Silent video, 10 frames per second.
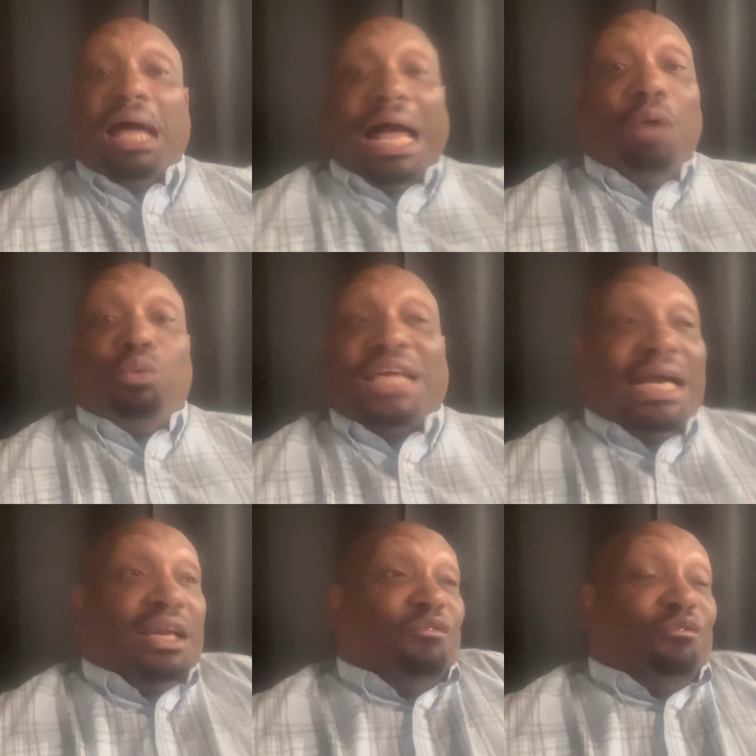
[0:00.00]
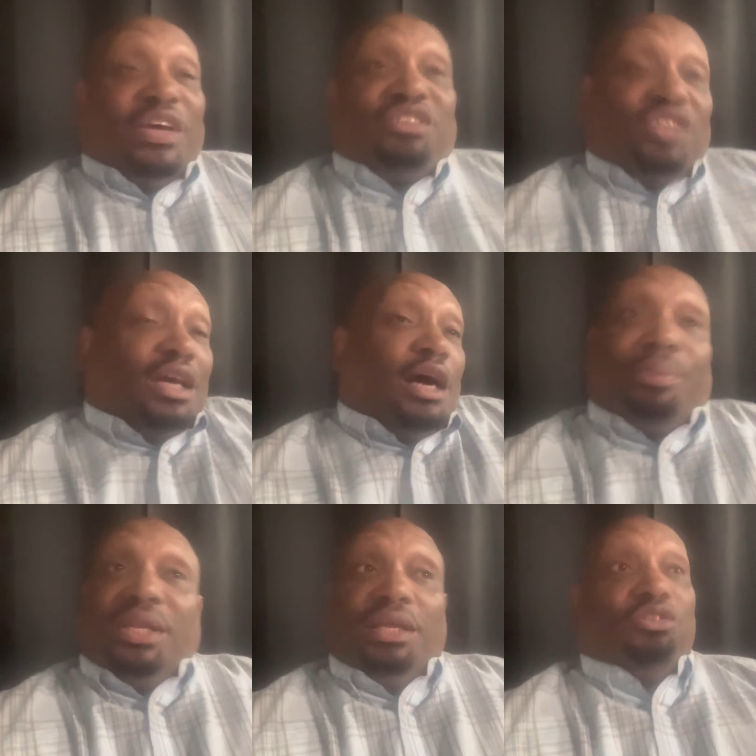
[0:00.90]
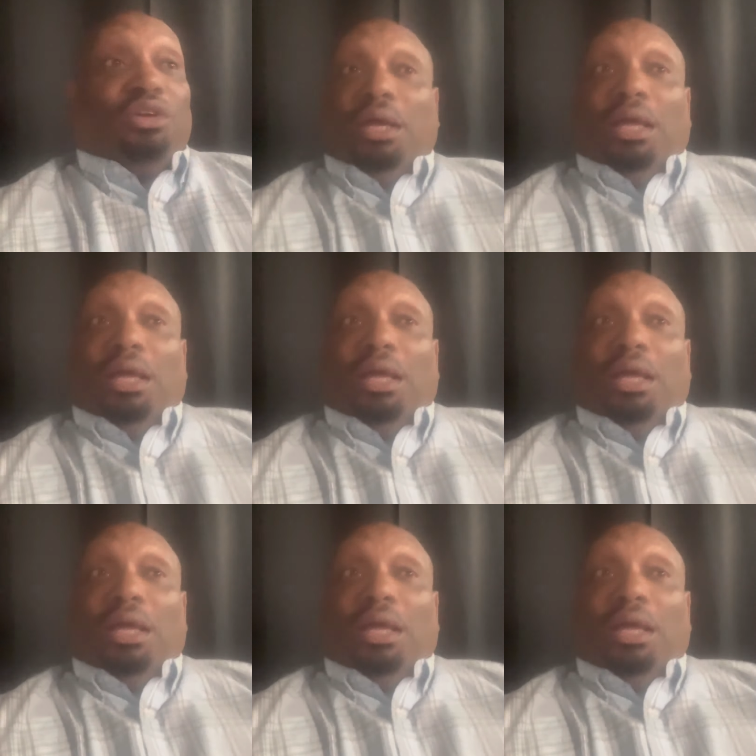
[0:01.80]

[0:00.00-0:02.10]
I wish I could invest in companies